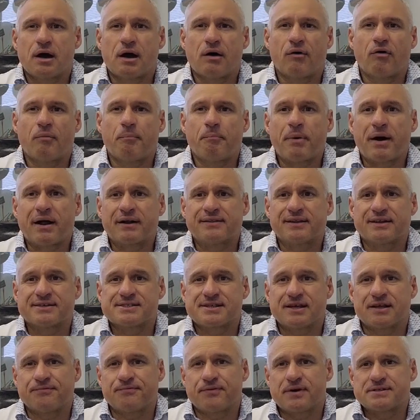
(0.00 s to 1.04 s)
our
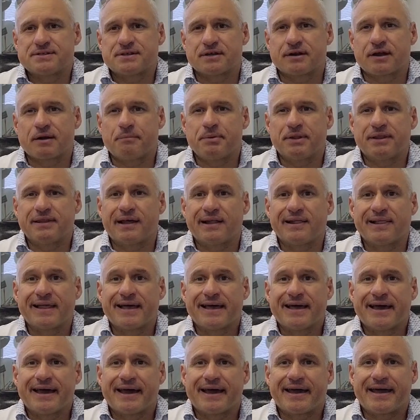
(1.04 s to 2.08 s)
partners at FasterCapital
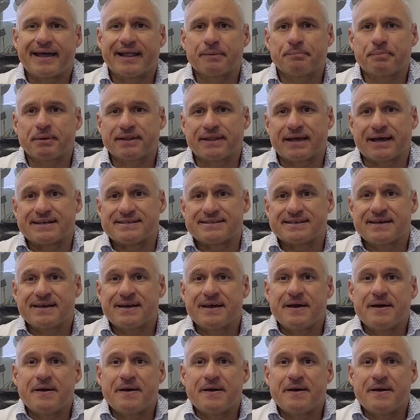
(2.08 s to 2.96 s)
helped us